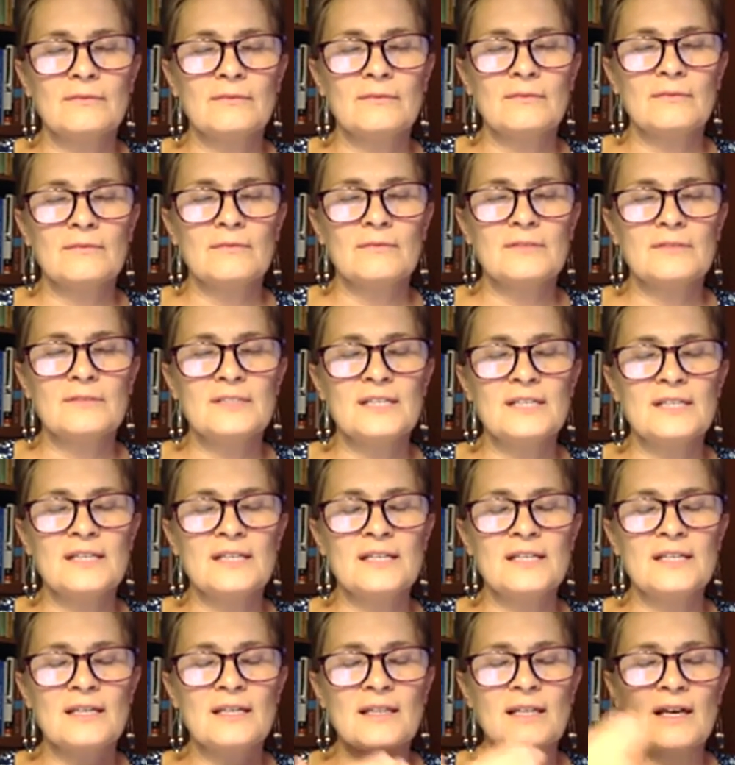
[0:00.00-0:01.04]
sending
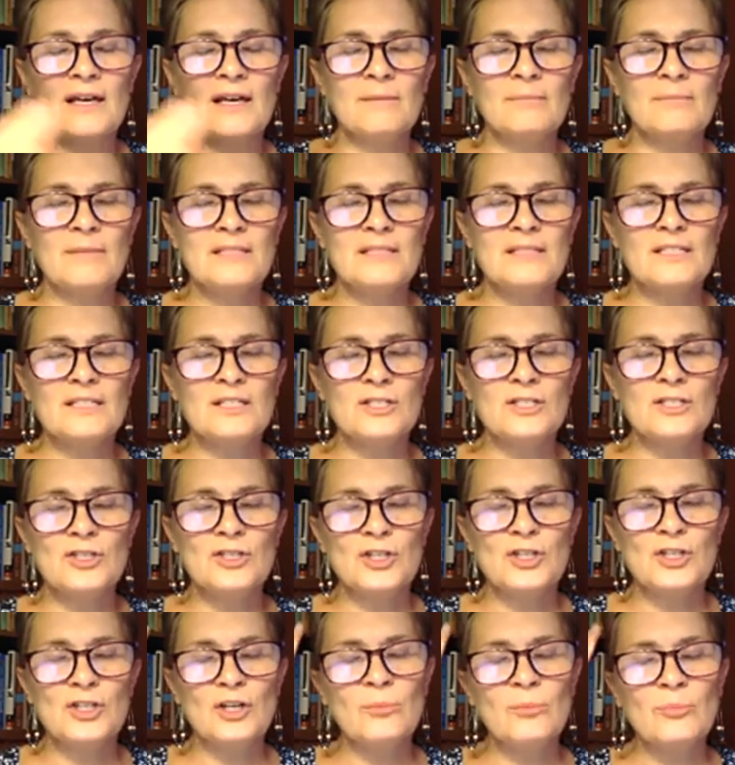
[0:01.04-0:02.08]
that message to your
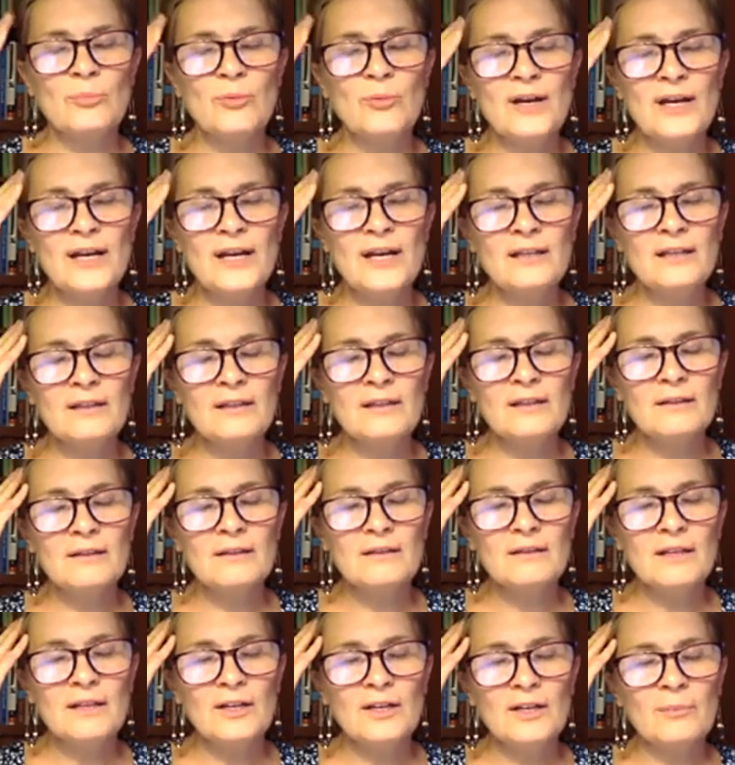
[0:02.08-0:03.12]
brain that
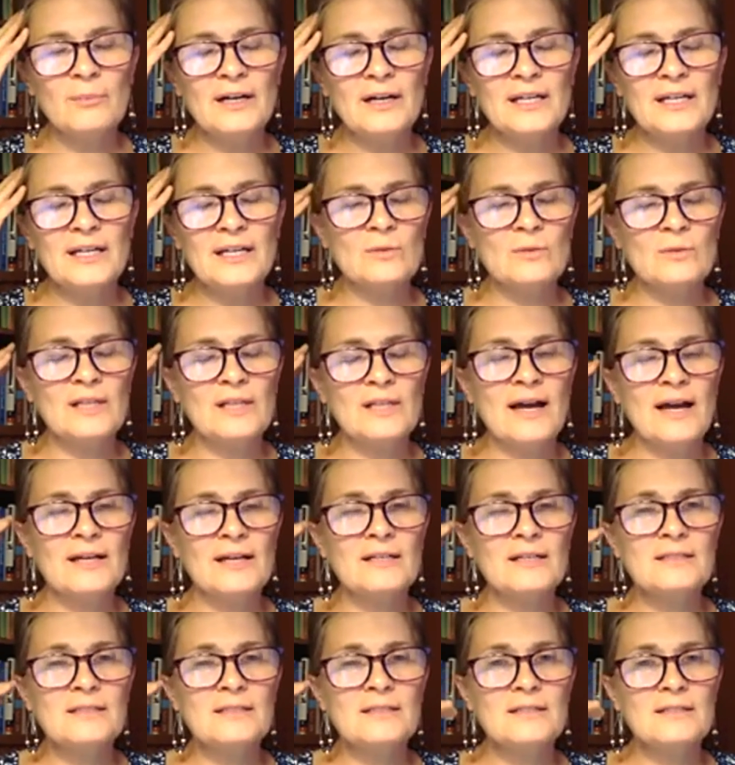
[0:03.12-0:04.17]
your body is
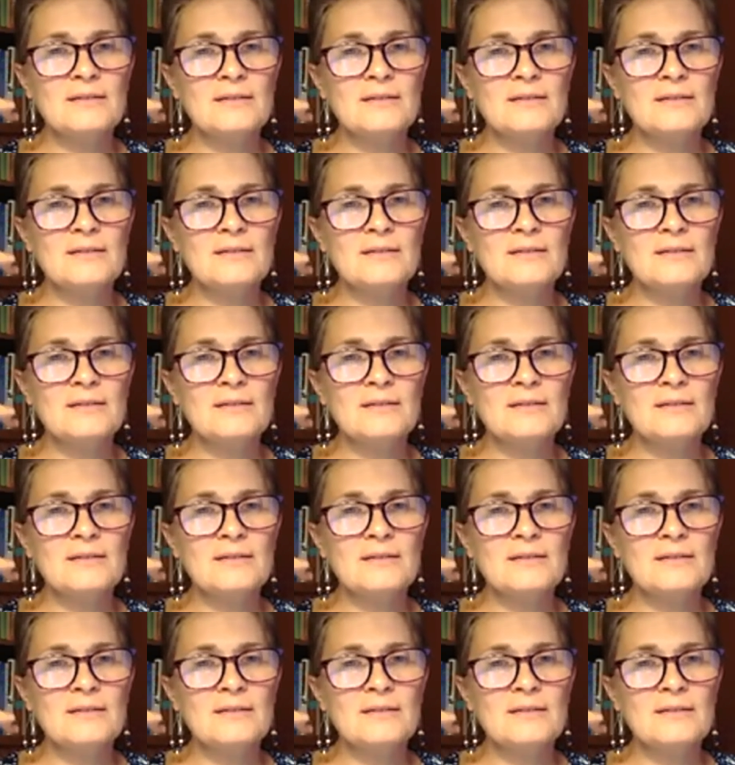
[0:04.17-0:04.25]
relaxed.